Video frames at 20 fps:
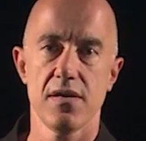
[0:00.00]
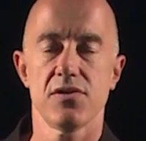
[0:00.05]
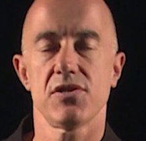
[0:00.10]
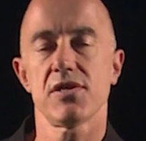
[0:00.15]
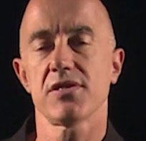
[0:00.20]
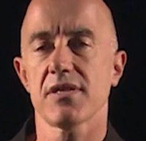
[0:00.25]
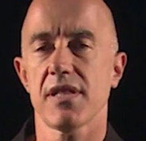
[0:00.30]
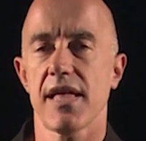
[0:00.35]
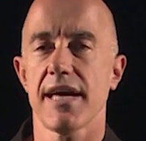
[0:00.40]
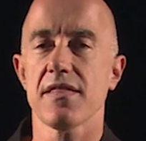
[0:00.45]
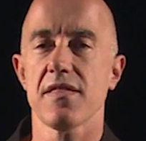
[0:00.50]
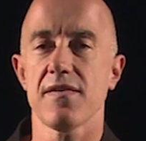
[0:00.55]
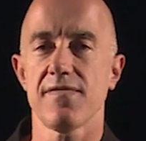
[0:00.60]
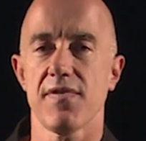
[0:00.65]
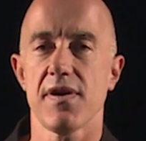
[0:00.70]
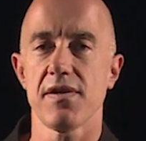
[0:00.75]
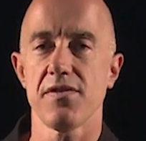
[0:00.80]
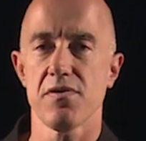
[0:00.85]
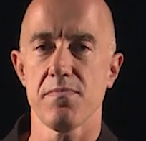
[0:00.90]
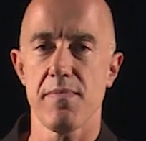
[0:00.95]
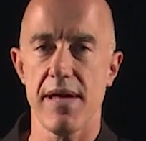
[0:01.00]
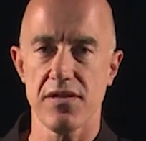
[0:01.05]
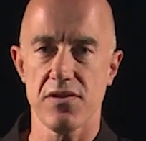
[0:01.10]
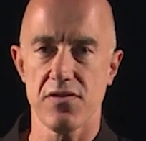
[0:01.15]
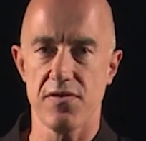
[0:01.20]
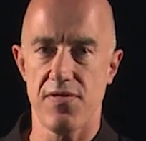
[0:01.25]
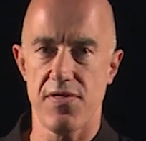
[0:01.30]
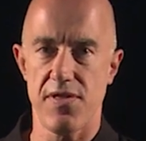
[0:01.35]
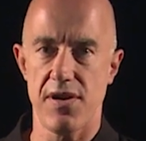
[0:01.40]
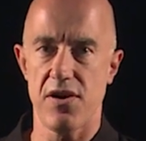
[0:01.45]
just like the
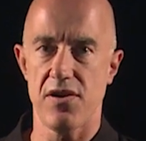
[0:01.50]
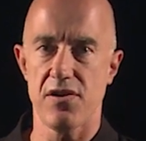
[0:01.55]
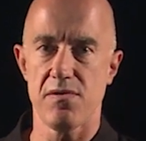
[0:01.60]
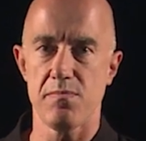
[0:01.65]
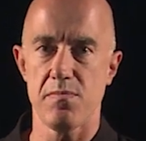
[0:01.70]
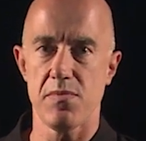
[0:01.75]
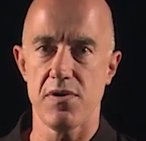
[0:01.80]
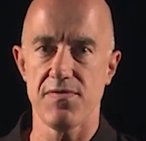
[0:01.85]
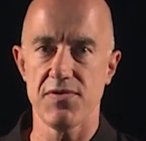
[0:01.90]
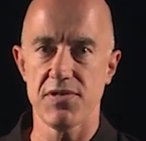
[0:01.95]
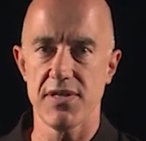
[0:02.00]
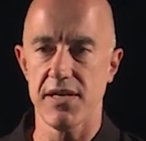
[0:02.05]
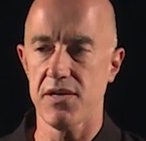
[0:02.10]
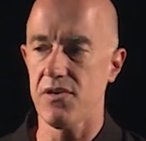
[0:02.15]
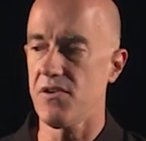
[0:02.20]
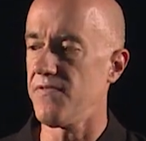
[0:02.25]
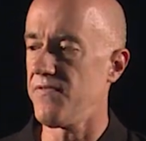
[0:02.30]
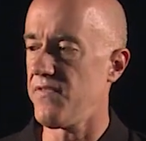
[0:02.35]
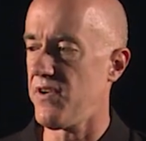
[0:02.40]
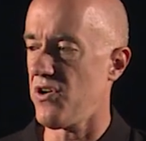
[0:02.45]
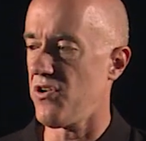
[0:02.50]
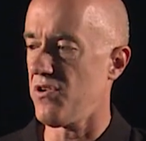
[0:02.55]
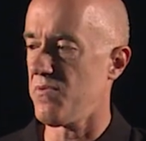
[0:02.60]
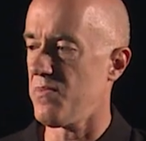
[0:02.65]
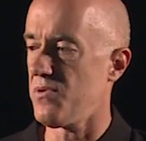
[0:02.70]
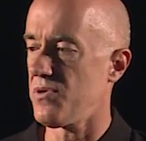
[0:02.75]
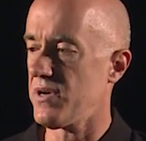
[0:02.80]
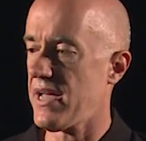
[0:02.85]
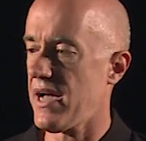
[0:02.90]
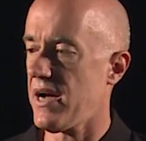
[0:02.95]
fundamental theorem of single
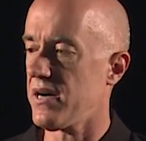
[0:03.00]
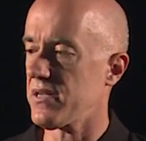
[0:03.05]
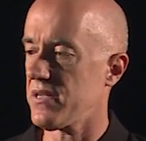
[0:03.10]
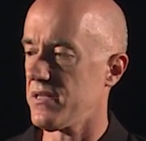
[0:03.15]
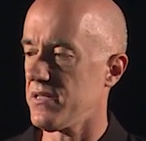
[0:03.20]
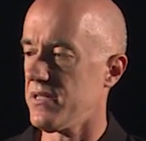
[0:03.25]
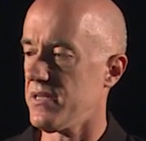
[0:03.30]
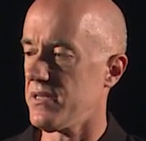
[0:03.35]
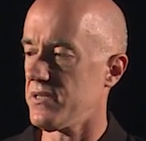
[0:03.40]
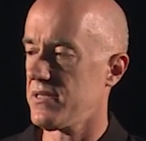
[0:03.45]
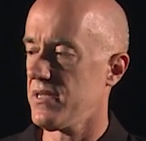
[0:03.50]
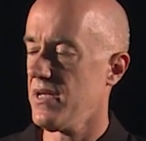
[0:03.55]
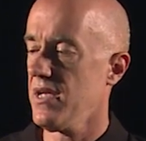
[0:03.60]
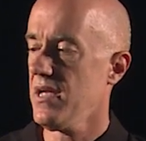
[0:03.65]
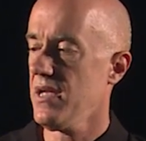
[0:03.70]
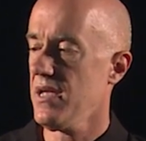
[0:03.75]
variable calculus,